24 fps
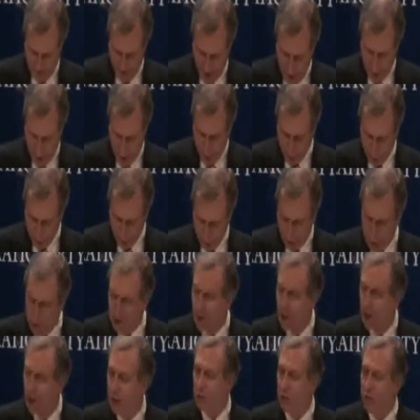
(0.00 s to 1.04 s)
You know, he was
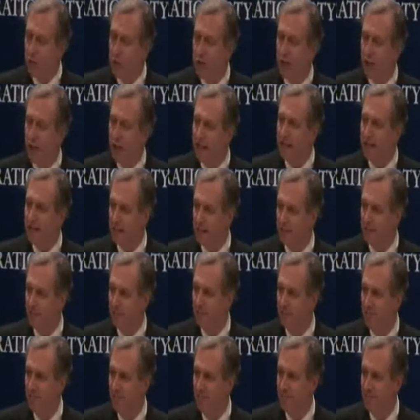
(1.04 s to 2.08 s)
recently re-elected
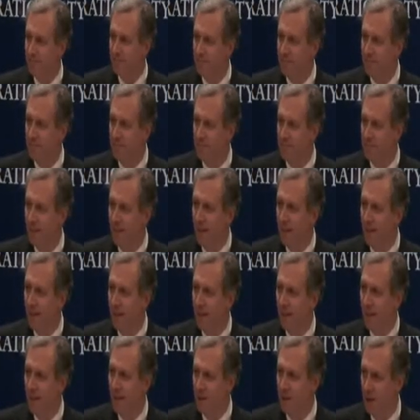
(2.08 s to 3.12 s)

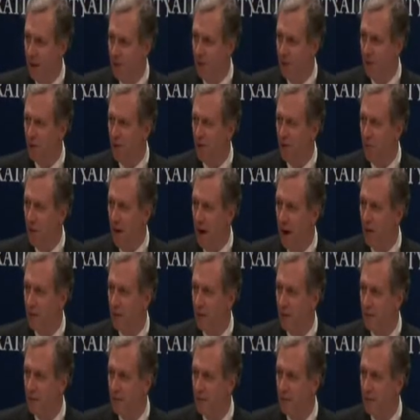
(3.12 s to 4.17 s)
governor of
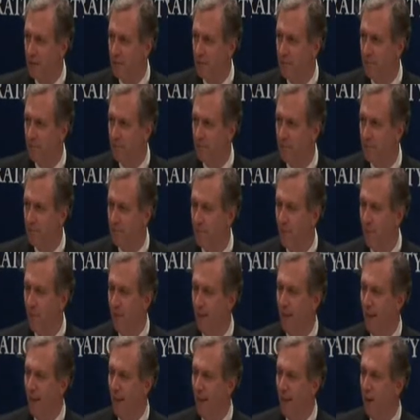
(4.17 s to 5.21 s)
Maryland.
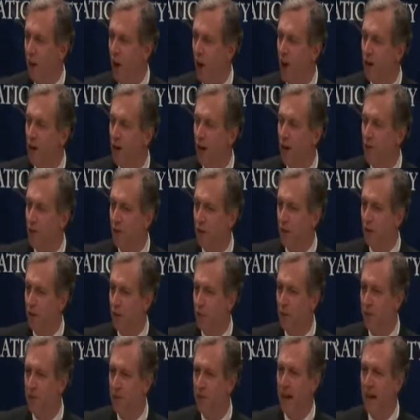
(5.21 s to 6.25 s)
And our
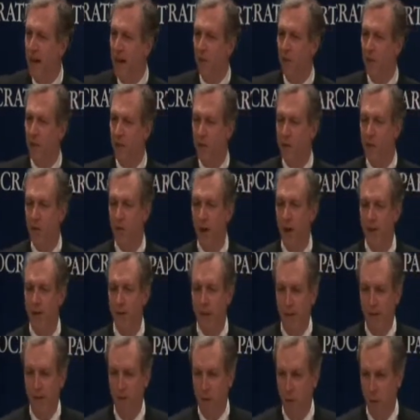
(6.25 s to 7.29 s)
governor went down there and
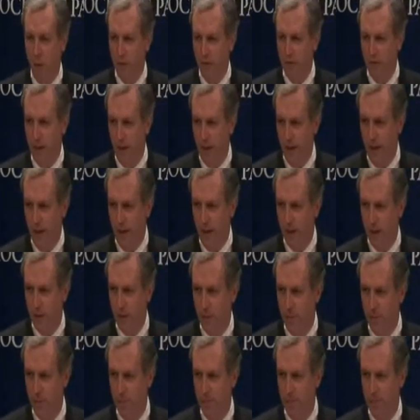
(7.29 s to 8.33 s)
tried to influence that
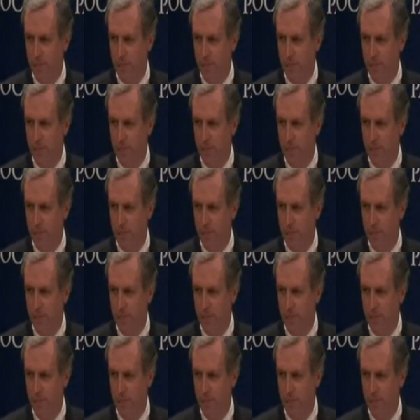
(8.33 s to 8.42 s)
election.